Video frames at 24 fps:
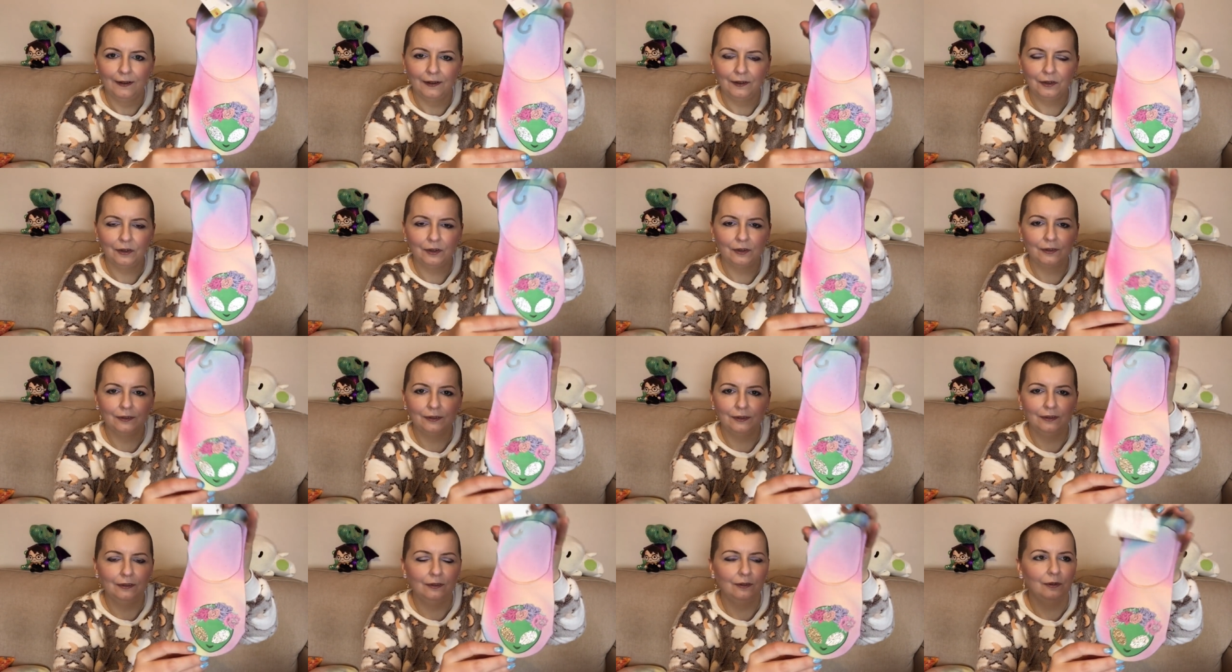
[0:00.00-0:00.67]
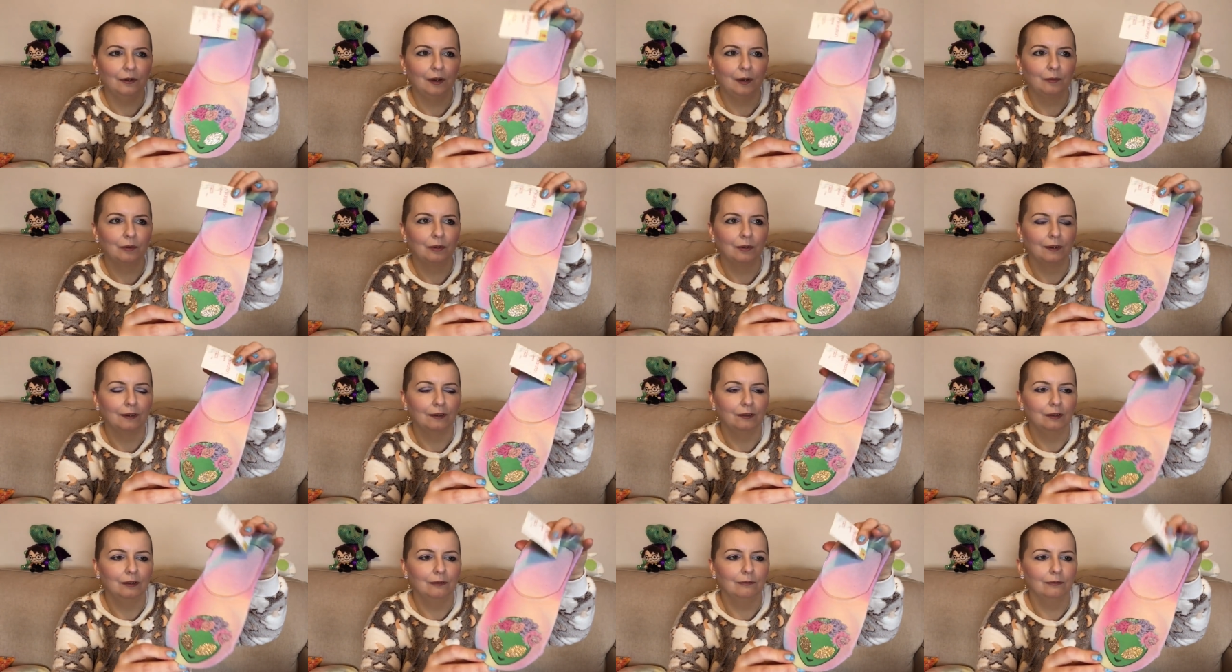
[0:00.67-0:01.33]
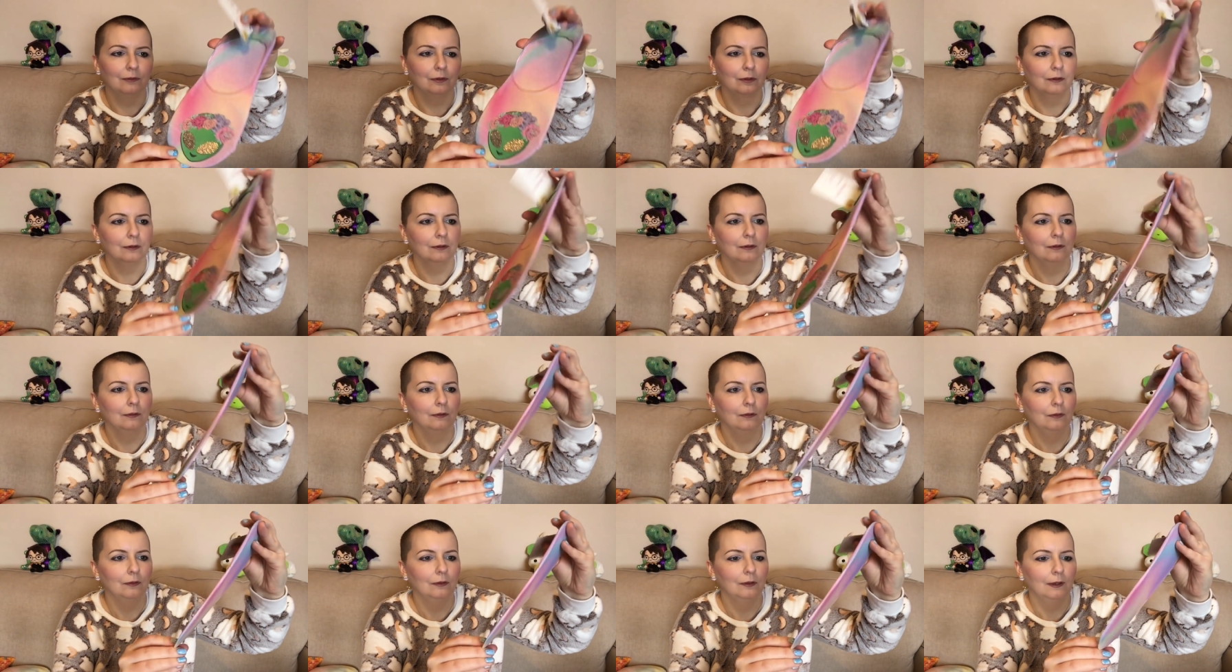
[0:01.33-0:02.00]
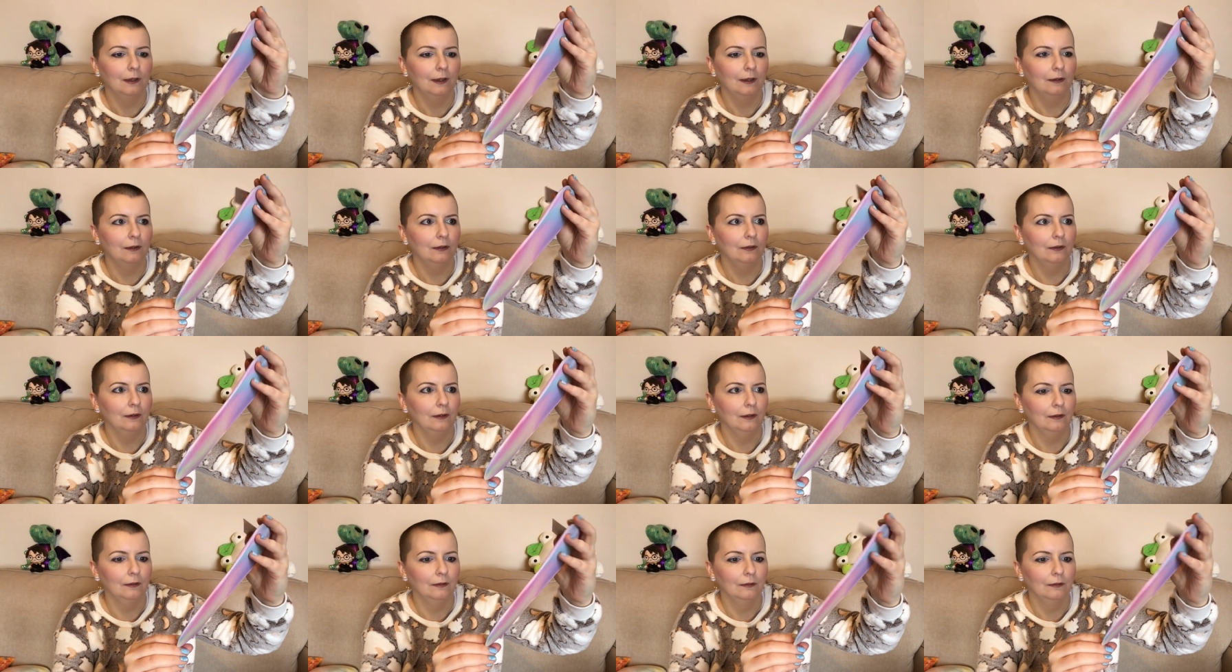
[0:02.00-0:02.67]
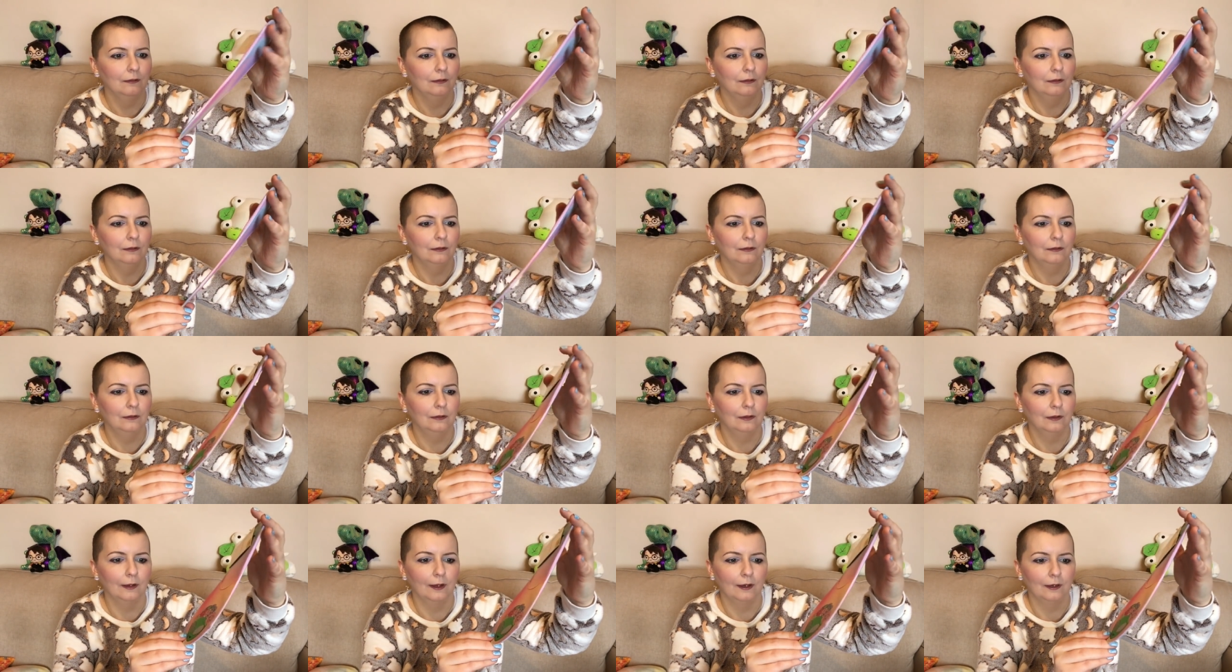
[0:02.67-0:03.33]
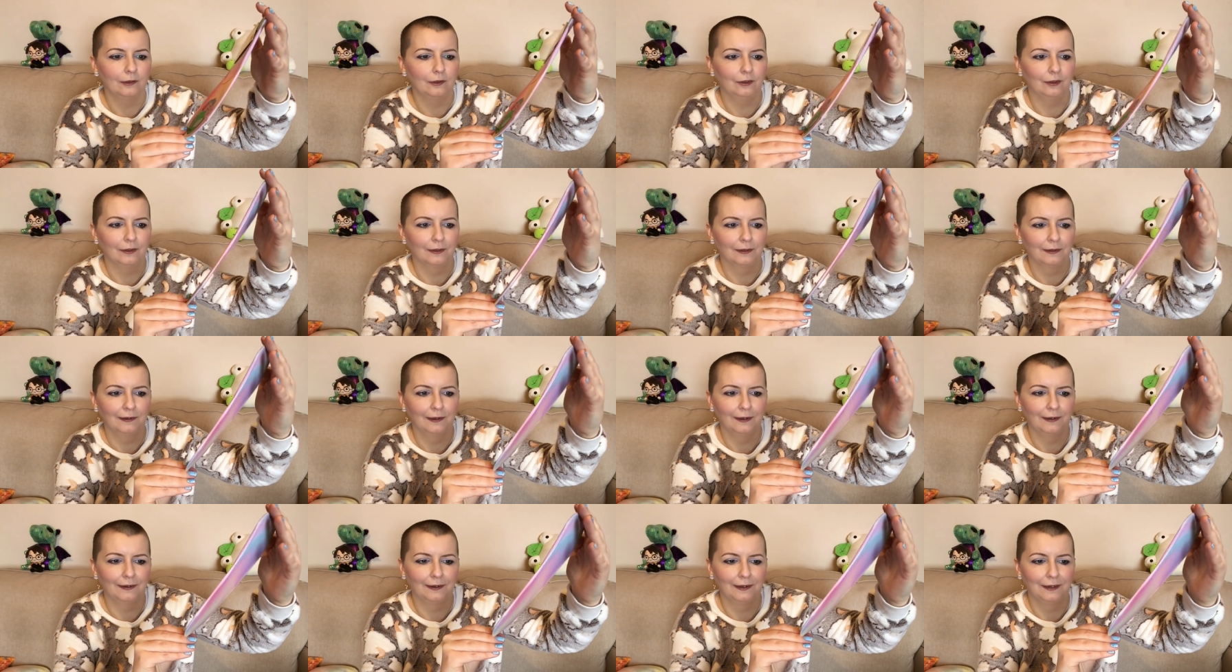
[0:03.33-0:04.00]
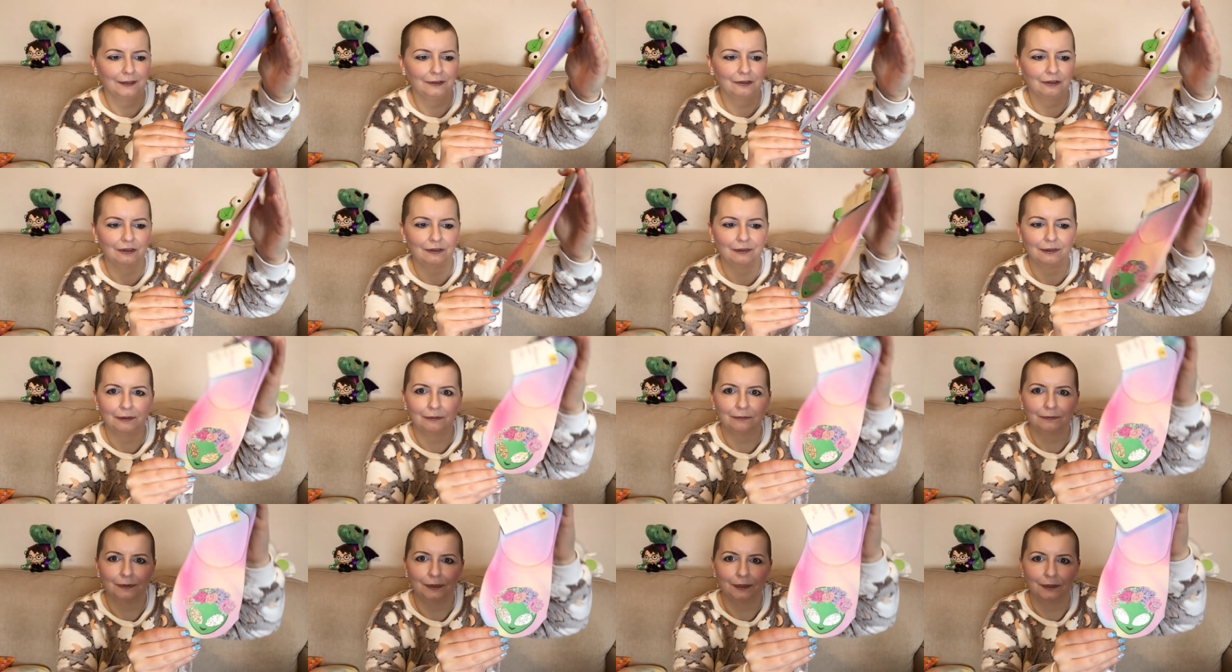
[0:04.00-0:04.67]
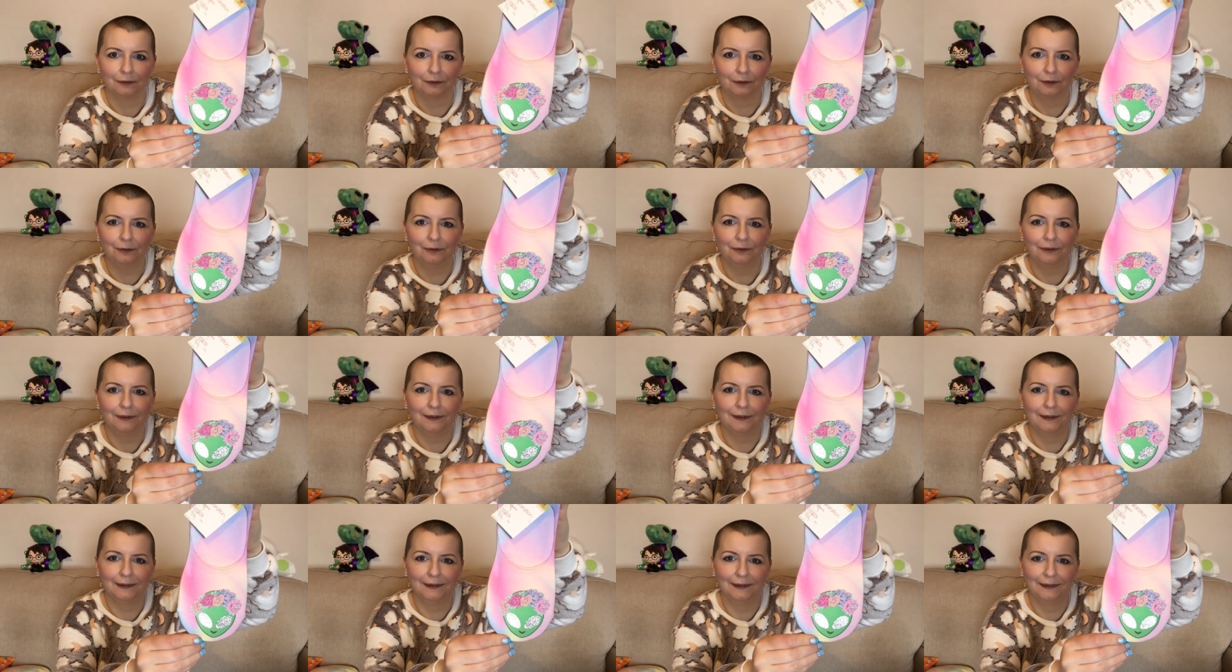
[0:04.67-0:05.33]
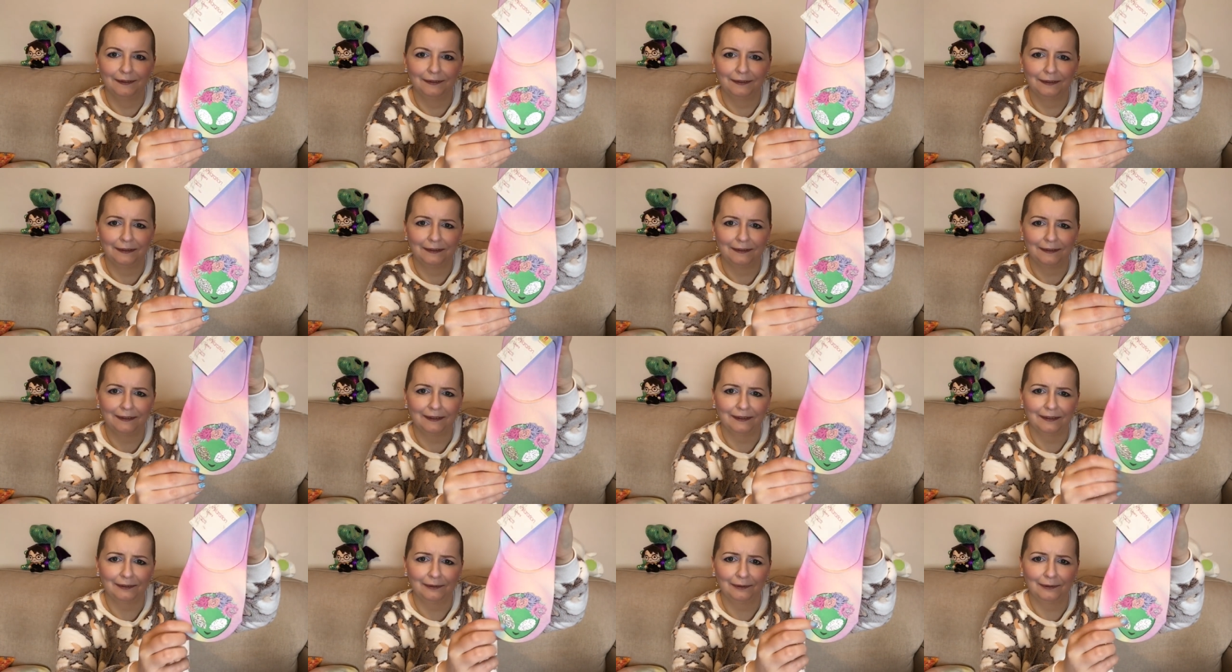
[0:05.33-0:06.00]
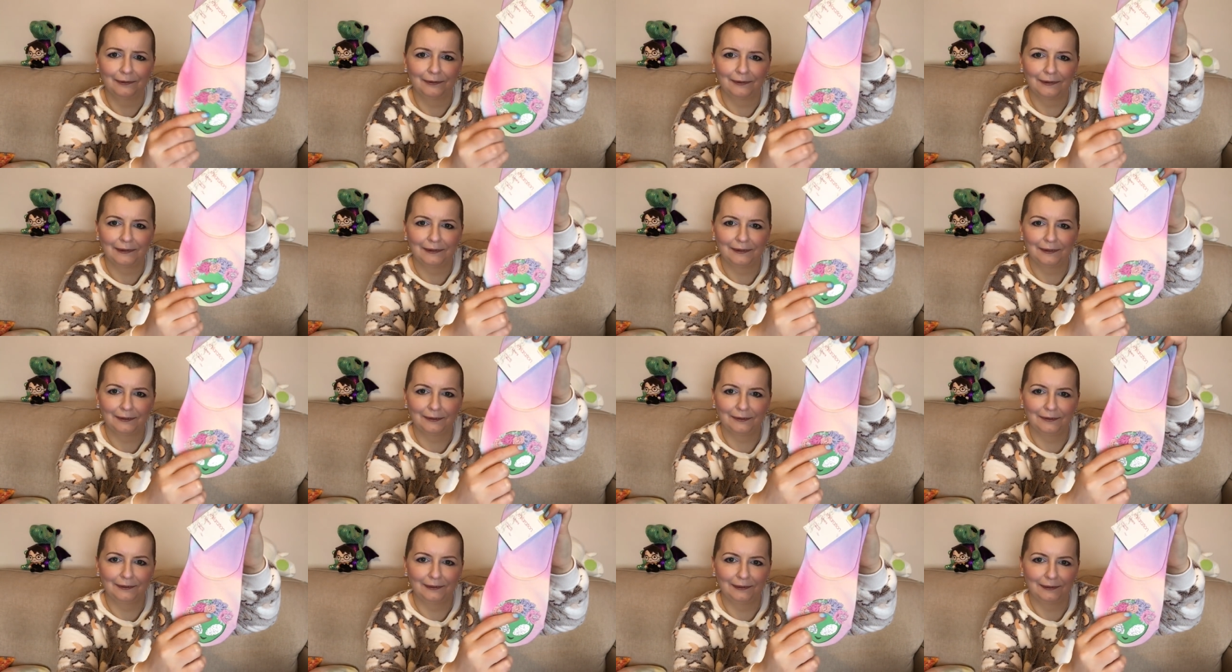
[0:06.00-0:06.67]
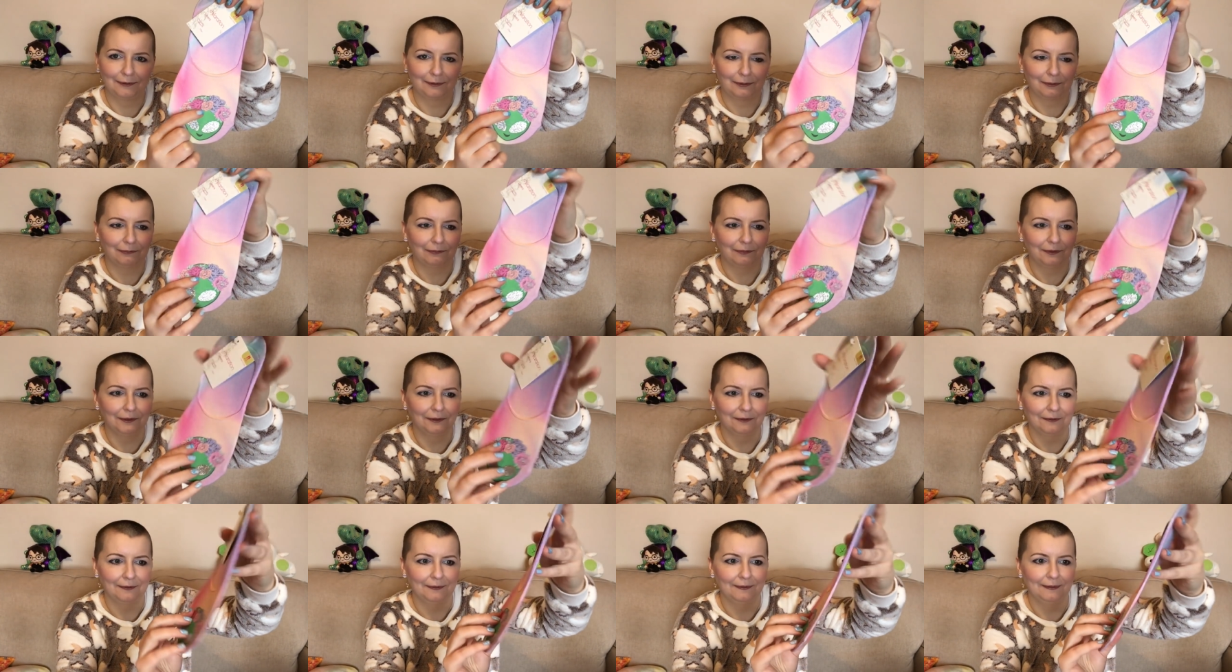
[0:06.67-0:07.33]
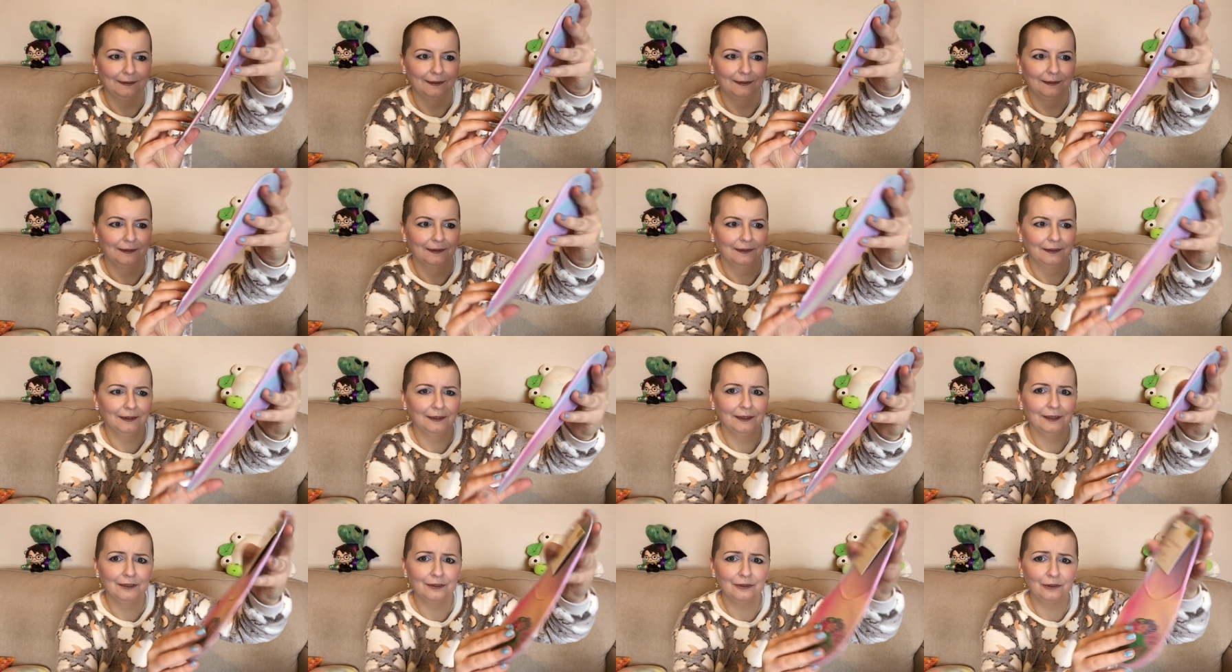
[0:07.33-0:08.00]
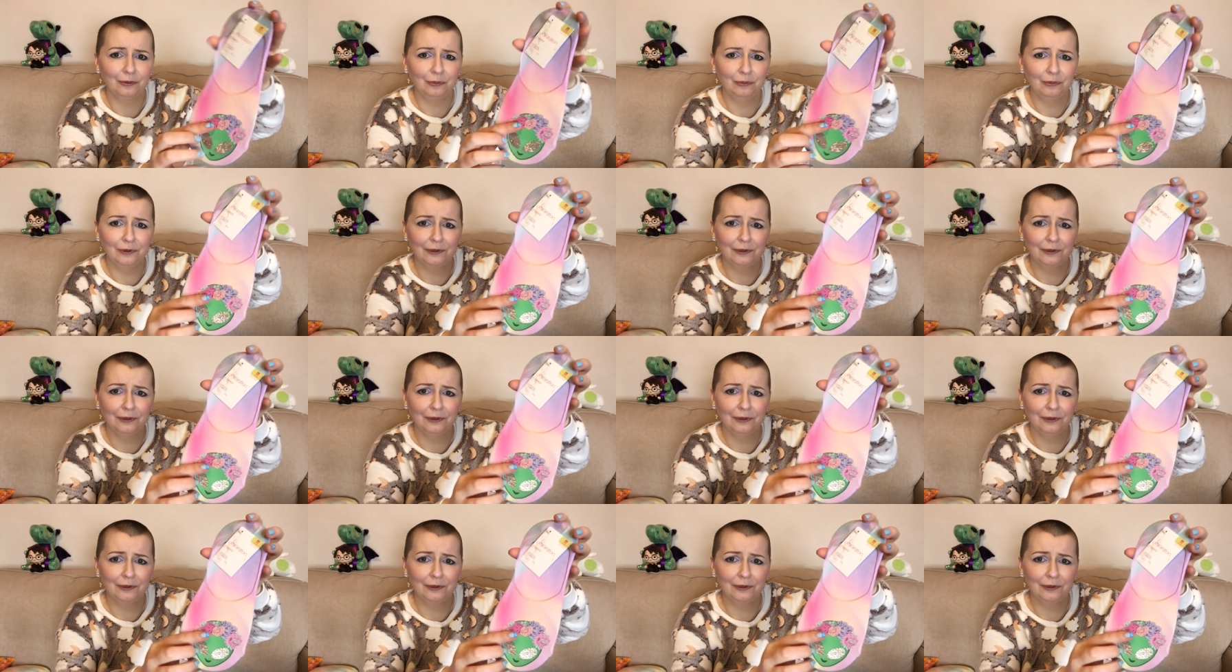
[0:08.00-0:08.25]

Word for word: Oh, you know I'm crazy for anything galactic, and I just love little cute aliens like this. It's got a little flower thing. They're so